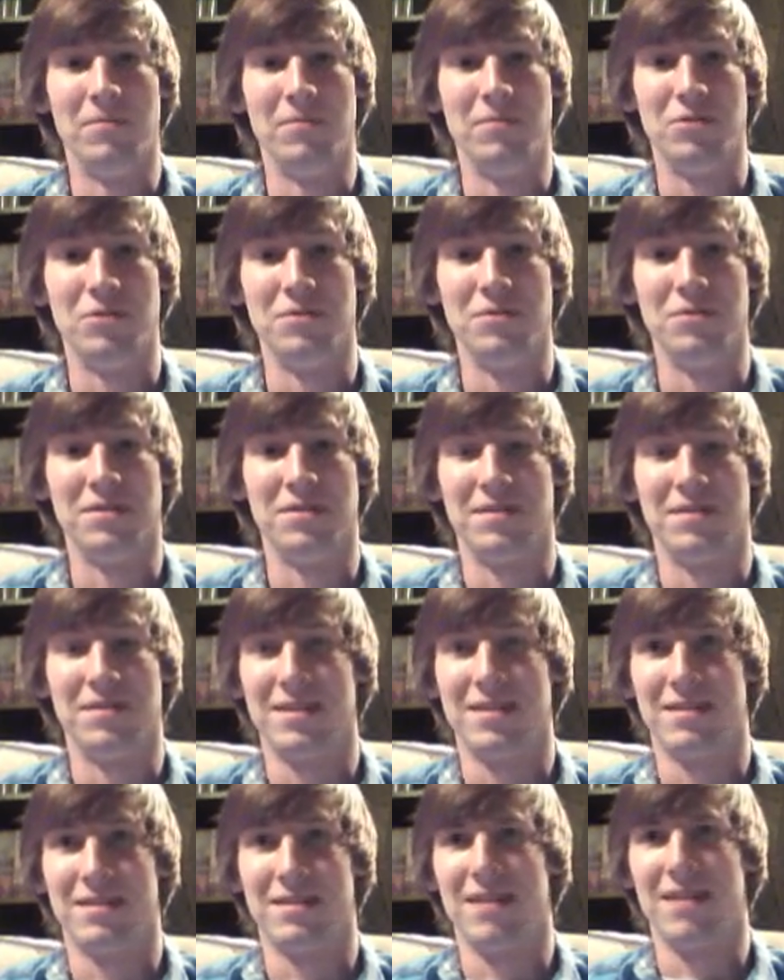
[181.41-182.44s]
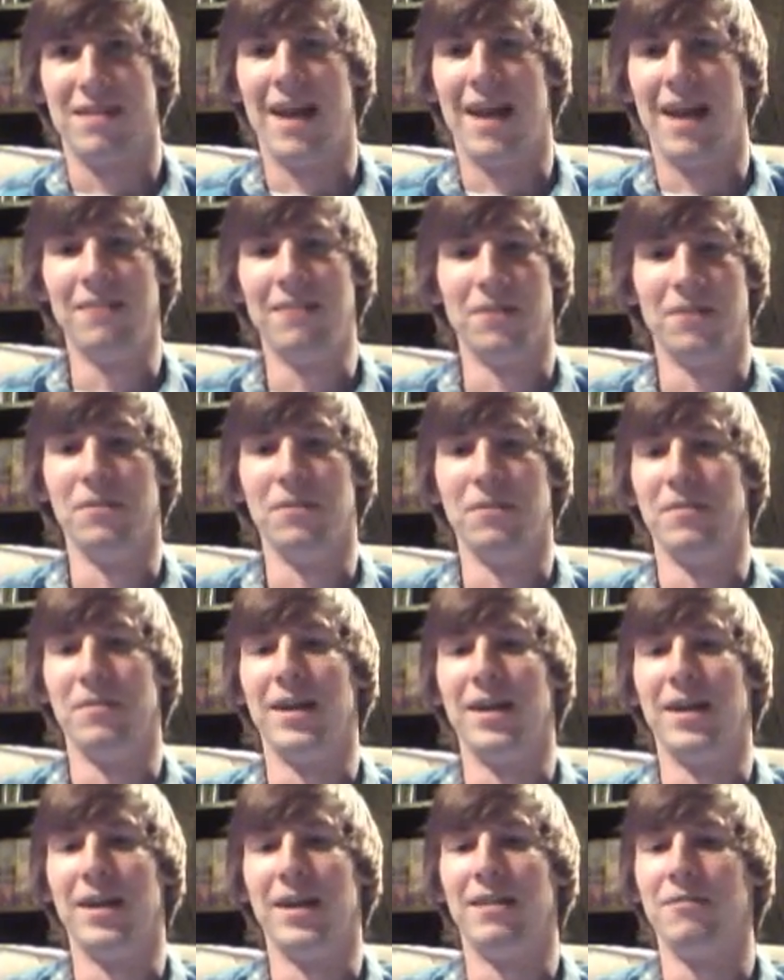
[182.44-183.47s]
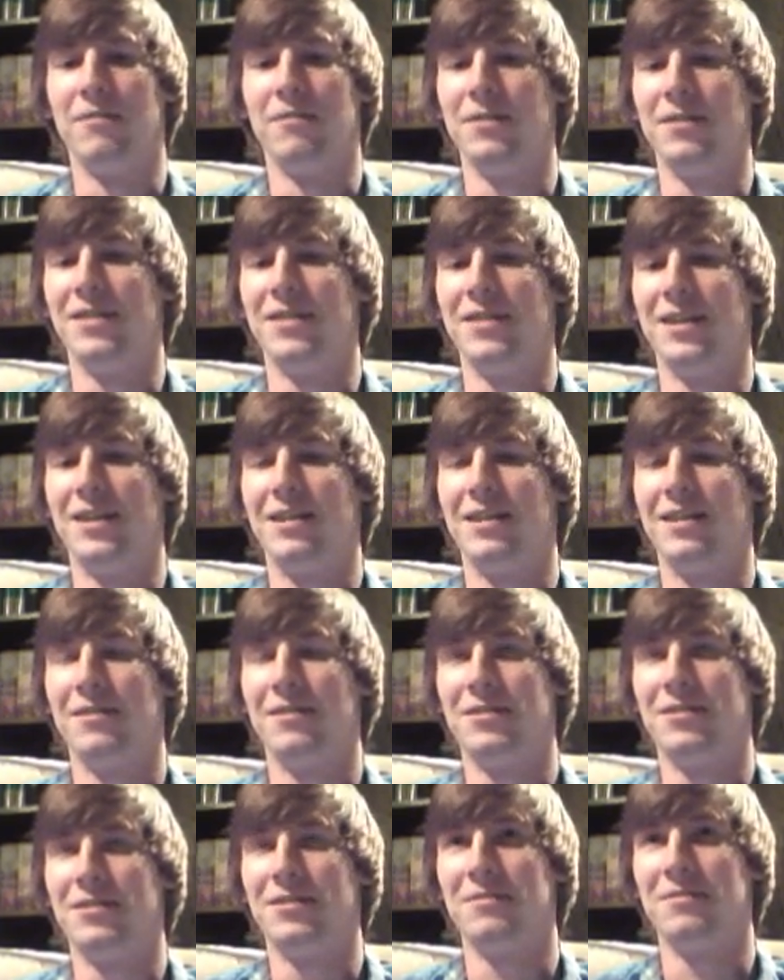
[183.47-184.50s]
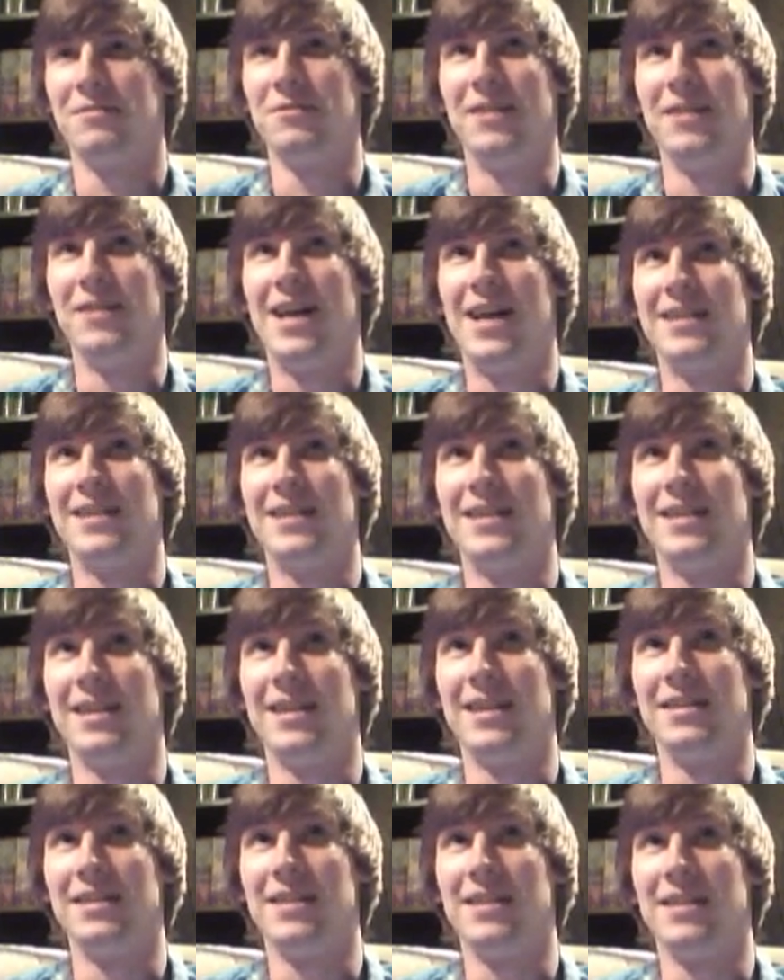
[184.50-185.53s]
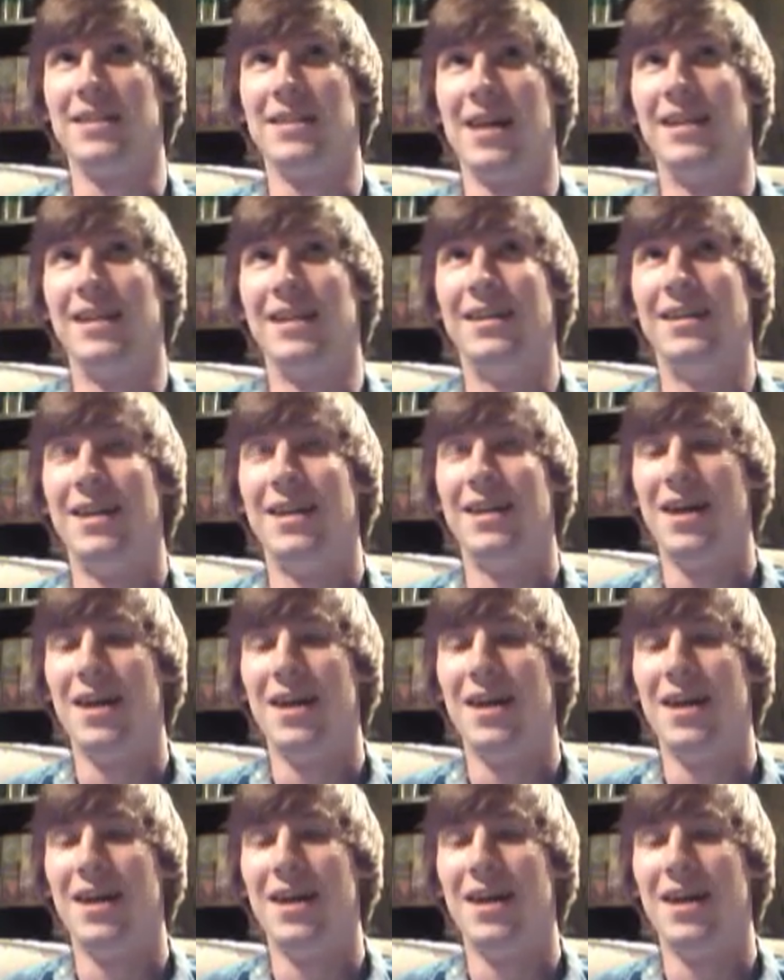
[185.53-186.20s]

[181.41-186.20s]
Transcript: She was angry with me, really. There were some really nasty things said.